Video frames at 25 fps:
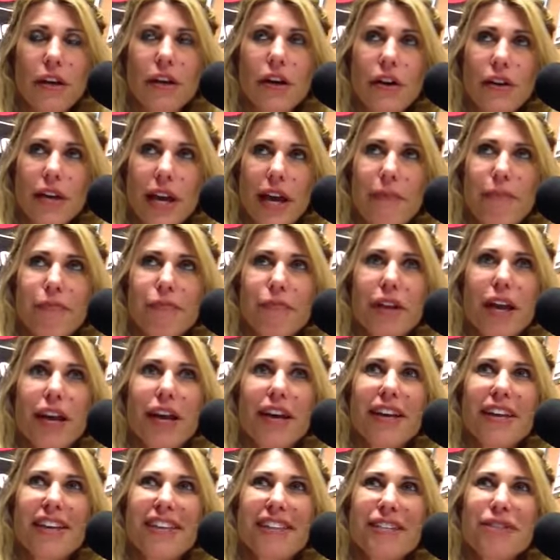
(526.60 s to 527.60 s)
Okay,
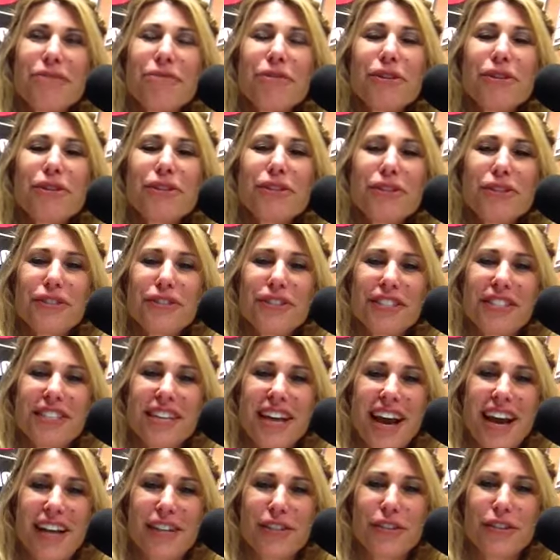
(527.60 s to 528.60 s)
this producer is
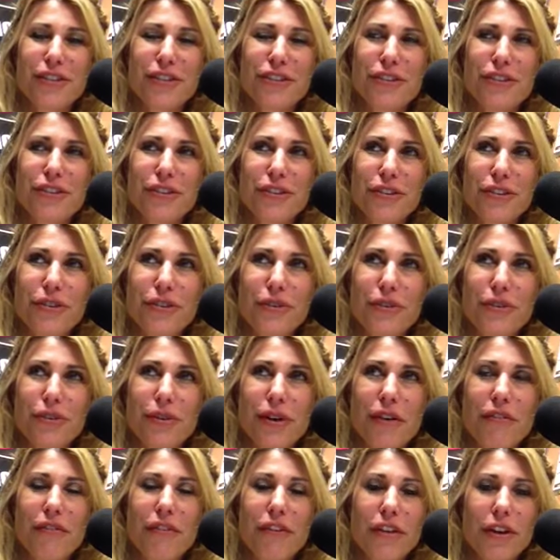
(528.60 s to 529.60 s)
attached to
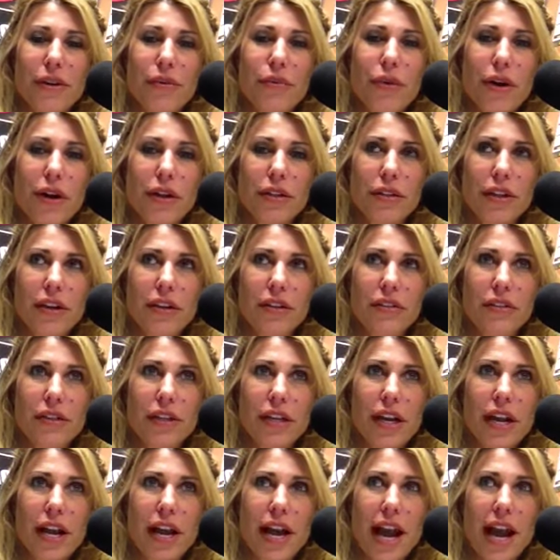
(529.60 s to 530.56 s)
a very well known